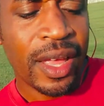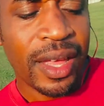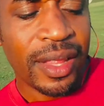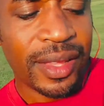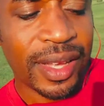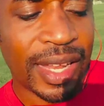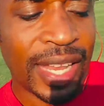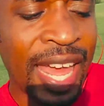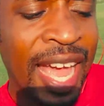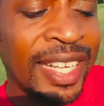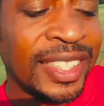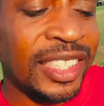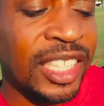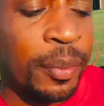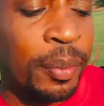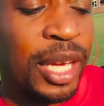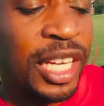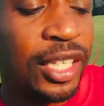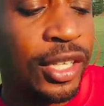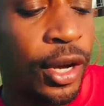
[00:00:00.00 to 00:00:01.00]
the classic
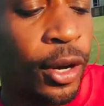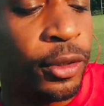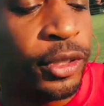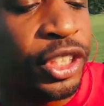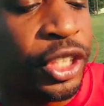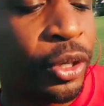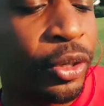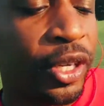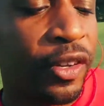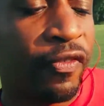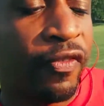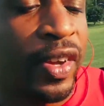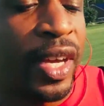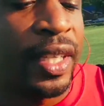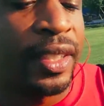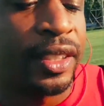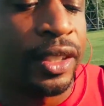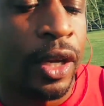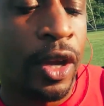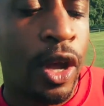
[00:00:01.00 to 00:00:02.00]
McDojo
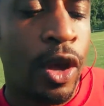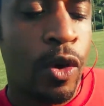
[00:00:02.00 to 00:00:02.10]
defense,